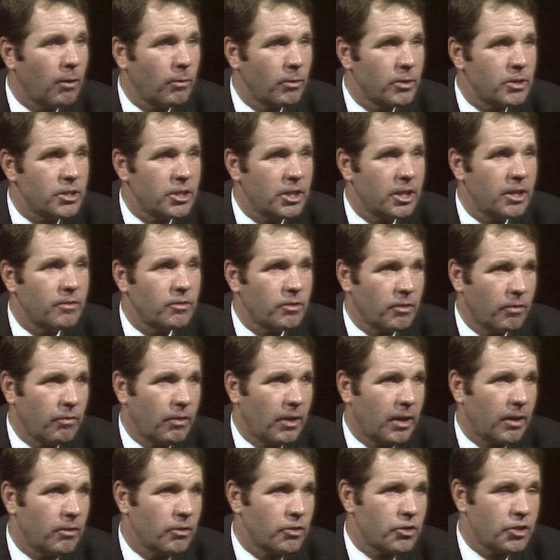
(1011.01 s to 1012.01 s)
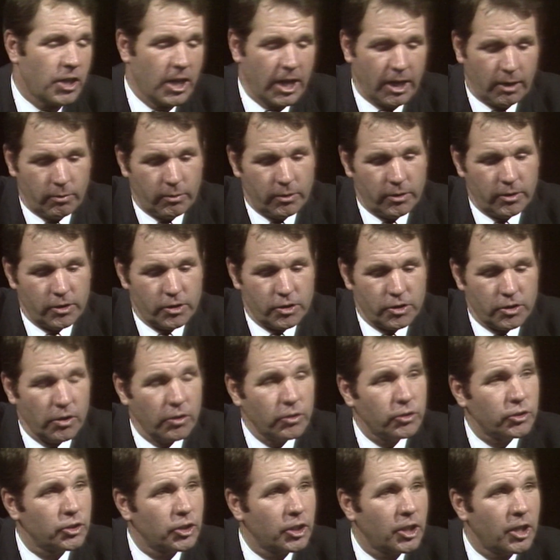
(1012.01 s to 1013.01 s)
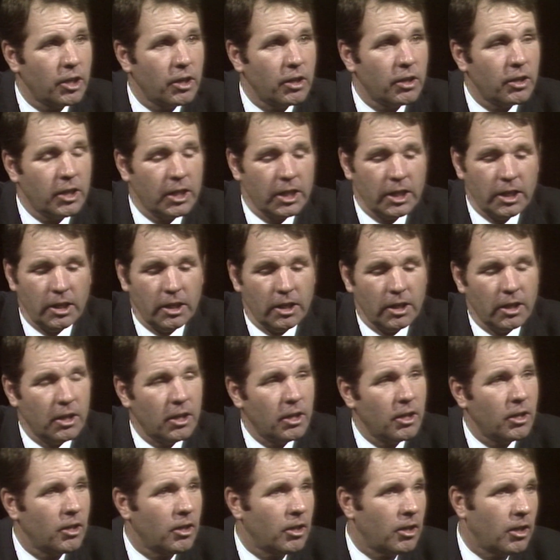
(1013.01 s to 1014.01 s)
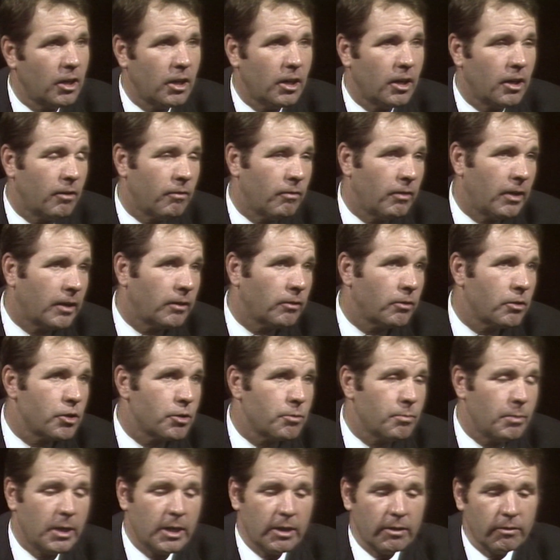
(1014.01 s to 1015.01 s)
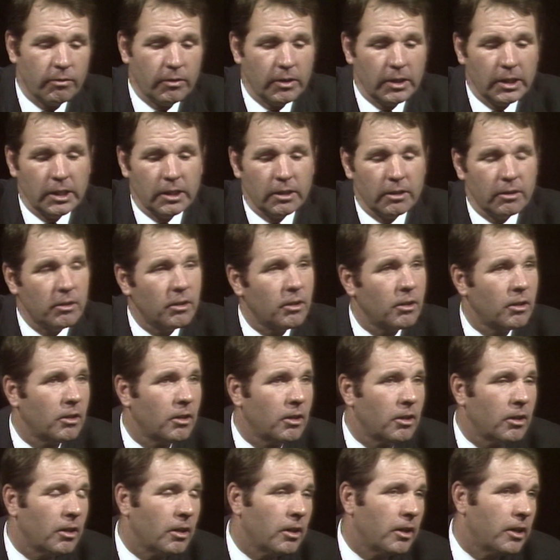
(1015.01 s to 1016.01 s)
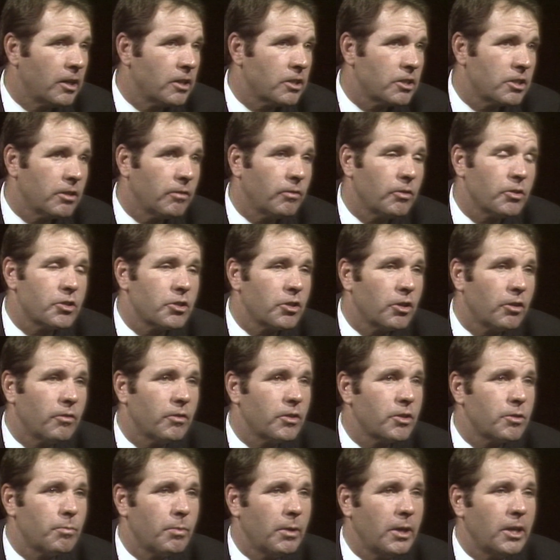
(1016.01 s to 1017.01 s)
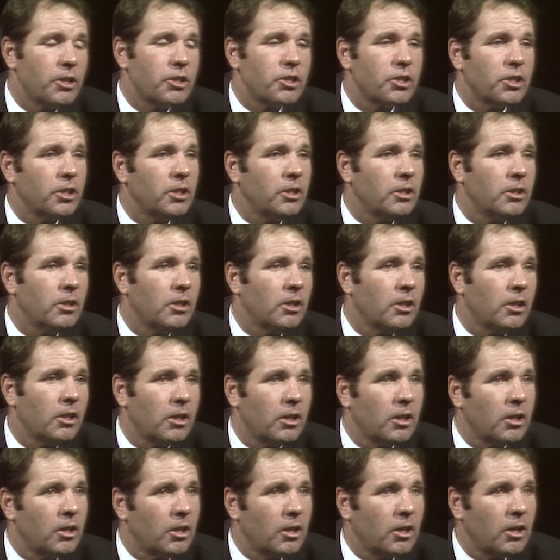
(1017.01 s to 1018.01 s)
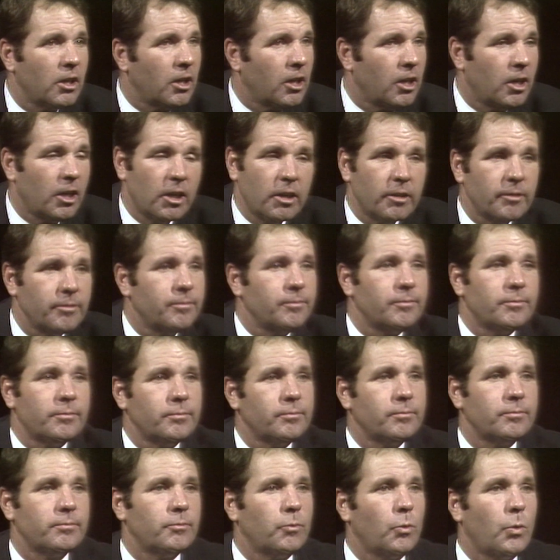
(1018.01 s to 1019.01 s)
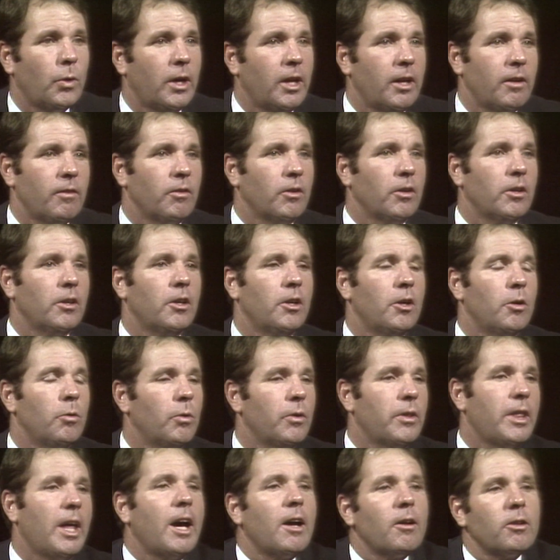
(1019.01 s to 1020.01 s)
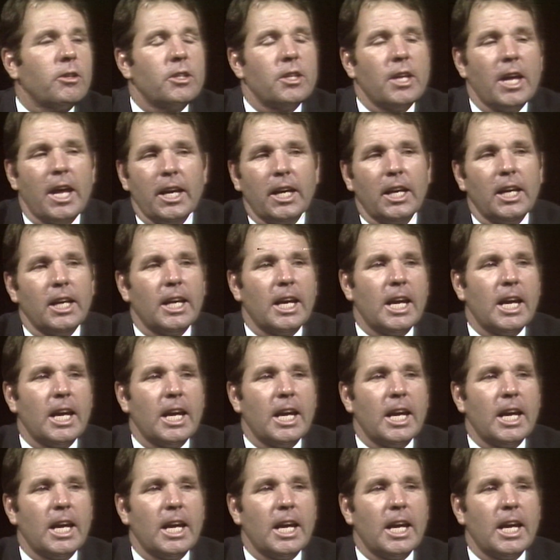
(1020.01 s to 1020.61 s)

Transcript: receives a federal check, whether it's Social Security, uh, veterans benefit, a civil service pension, uh, whatever, without taking